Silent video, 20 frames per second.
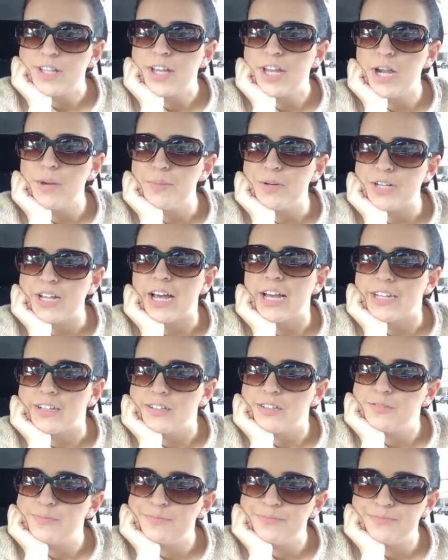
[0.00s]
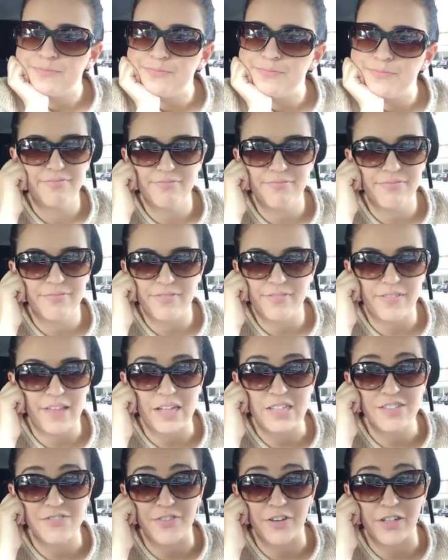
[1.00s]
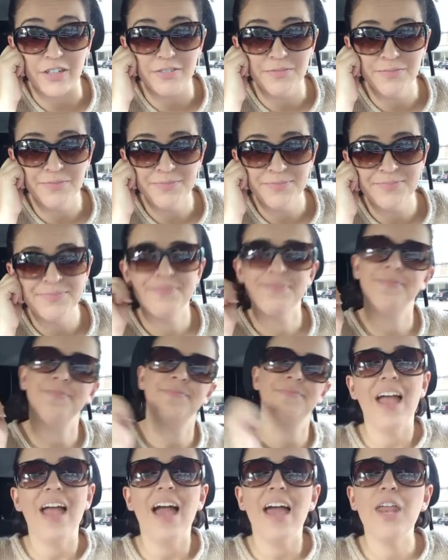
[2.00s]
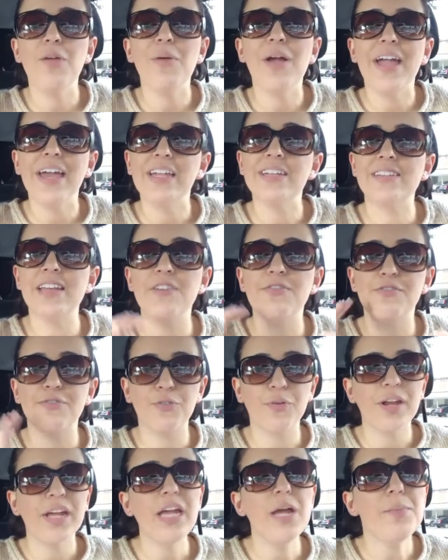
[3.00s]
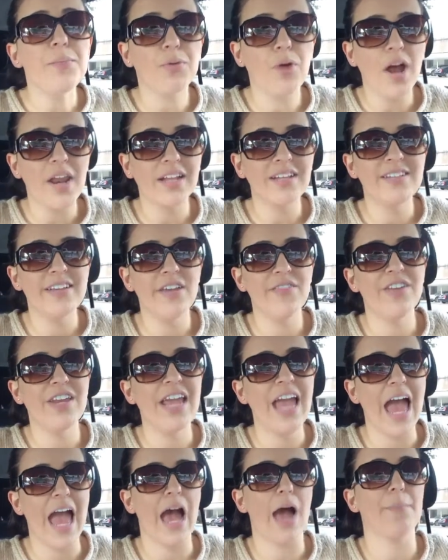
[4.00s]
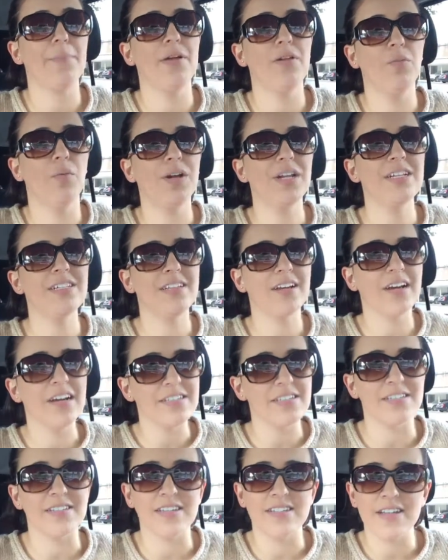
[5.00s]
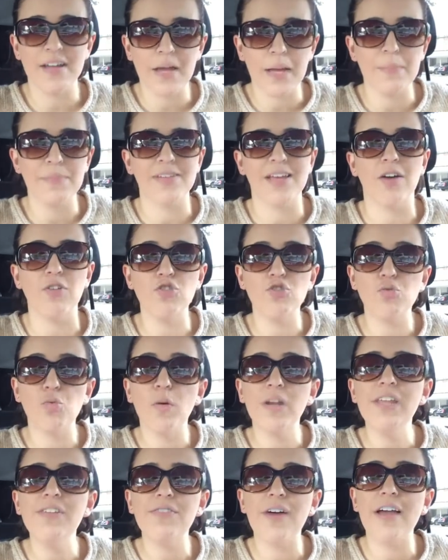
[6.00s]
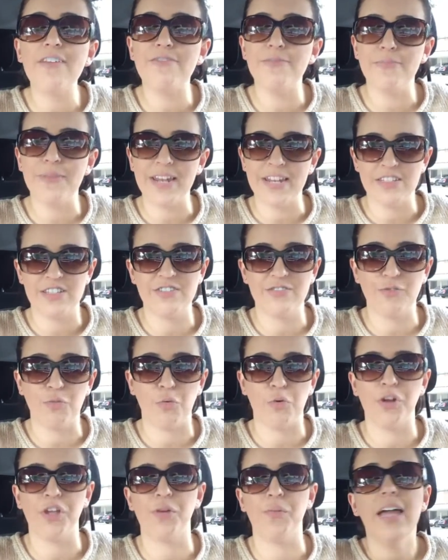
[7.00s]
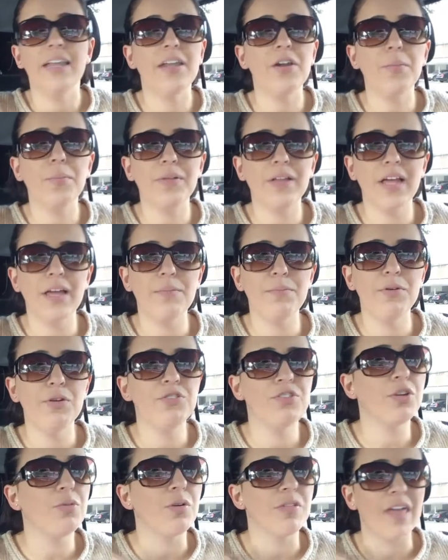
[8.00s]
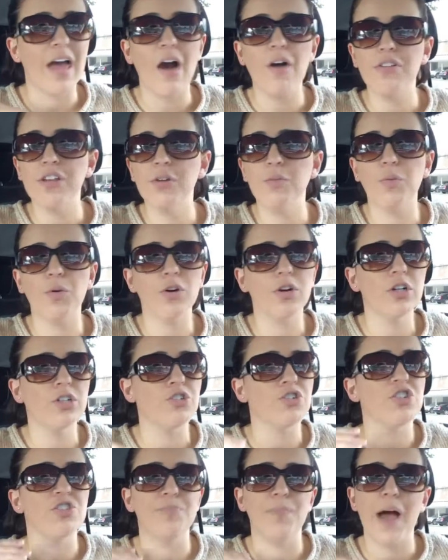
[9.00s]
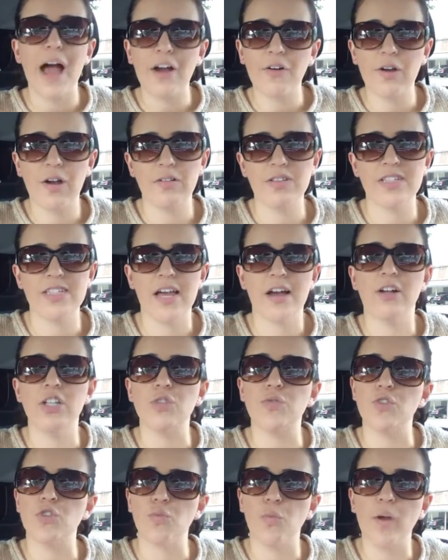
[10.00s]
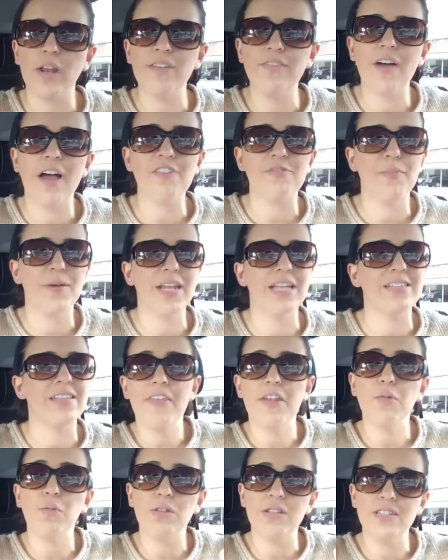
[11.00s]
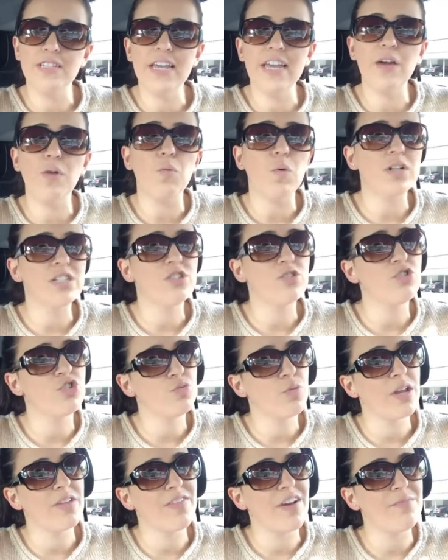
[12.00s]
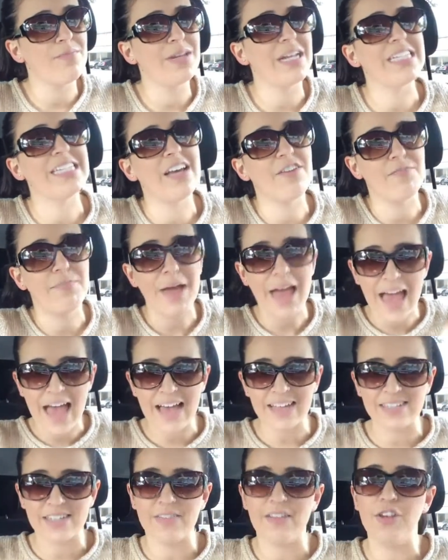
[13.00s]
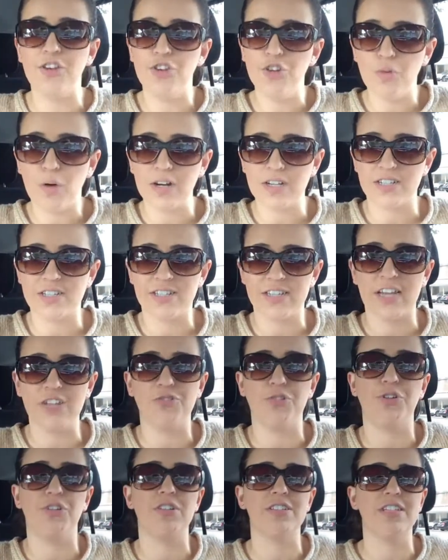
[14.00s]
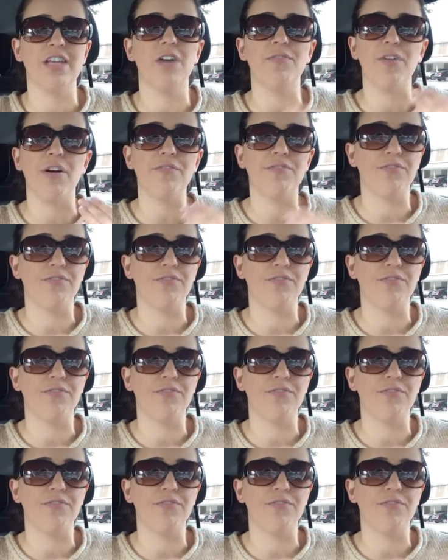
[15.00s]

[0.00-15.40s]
The camera died. That's fun. Anyway, it is a free productivity app, and what it does is it times out twenty-five minutes for you. And it'll play music without any words or just background sounds for twenty-five minutes. And then it will ding once those twenty-five minutes have passed, and then you are to schedule yourself